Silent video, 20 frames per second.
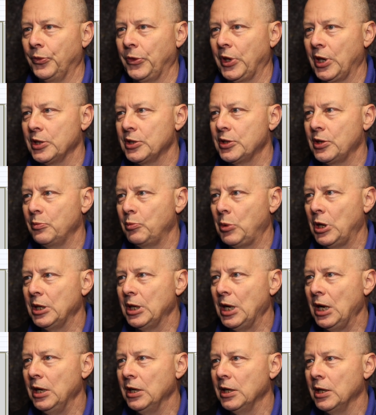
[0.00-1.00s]
So by
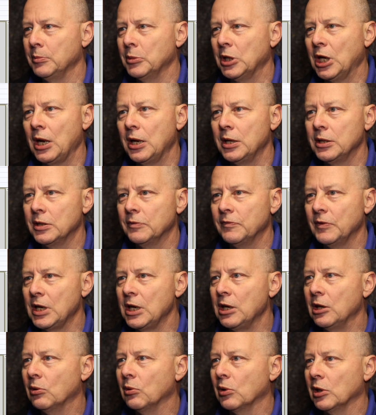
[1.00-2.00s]
eye, I'm kind of
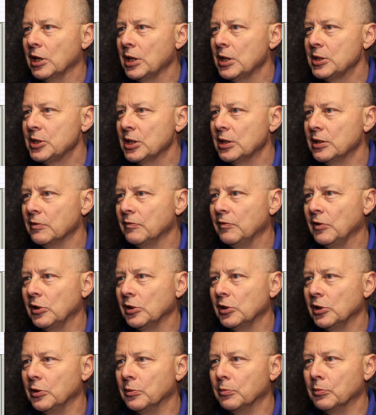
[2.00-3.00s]
equalising the
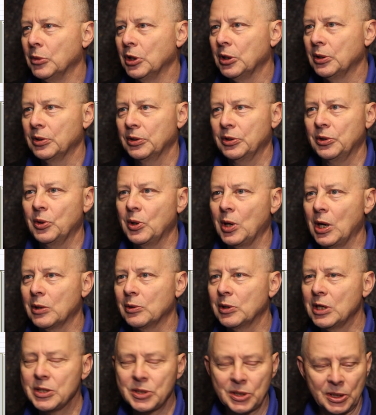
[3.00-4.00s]
volume throughout.
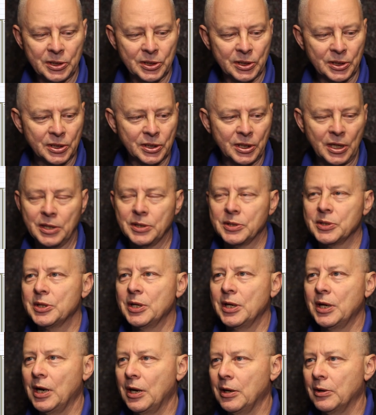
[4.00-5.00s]
Let's listen to that and
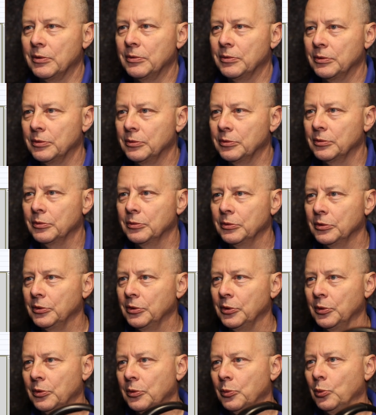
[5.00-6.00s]
see how
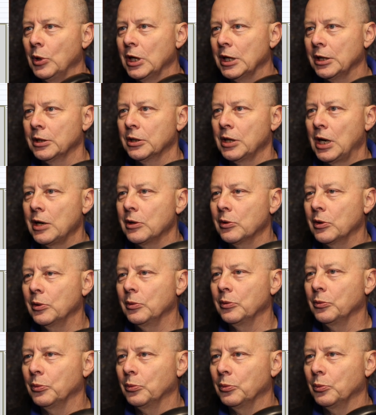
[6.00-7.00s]
well
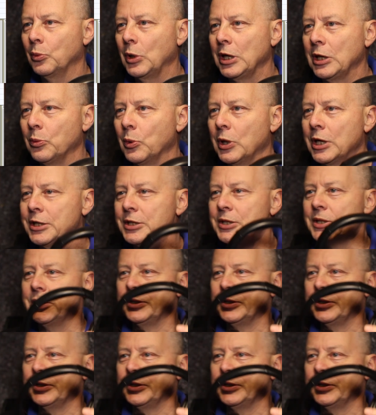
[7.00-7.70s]
it went.